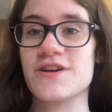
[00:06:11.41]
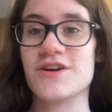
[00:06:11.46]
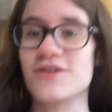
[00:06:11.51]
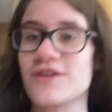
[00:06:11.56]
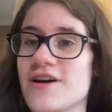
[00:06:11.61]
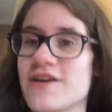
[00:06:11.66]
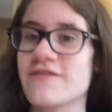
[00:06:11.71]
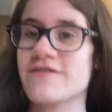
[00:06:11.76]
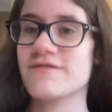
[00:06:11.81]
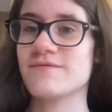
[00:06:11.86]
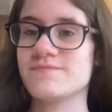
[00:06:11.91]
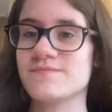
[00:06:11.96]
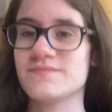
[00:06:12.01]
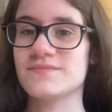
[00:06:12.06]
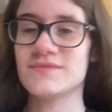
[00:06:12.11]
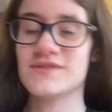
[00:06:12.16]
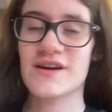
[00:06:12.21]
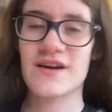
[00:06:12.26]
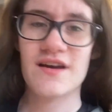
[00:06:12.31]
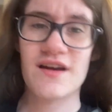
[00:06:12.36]
life.
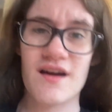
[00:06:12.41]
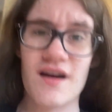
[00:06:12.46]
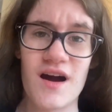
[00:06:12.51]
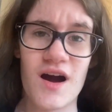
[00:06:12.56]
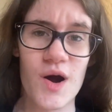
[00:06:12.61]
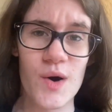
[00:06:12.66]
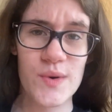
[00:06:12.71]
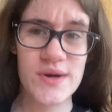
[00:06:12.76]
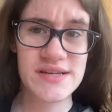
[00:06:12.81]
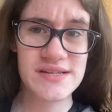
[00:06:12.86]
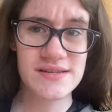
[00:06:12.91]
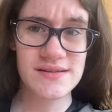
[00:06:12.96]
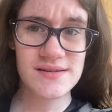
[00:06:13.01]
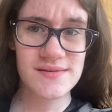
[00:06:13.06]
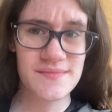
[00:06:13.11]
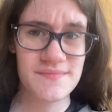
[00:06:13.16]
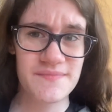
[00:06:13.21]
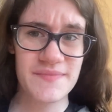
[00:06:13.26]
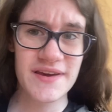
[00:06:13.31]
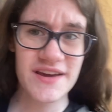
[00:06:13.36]
Always
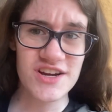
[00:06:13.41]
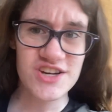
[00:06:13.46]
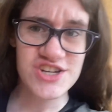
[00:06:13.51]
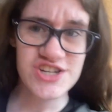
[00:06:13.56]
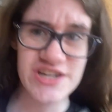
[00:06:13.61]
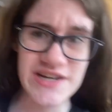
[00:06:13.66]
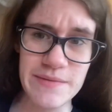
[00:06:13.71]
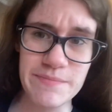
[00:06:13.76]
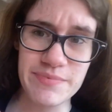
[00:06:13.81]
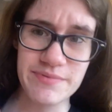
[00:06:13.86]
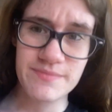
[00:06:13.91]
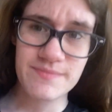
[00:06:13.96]
being a sheep.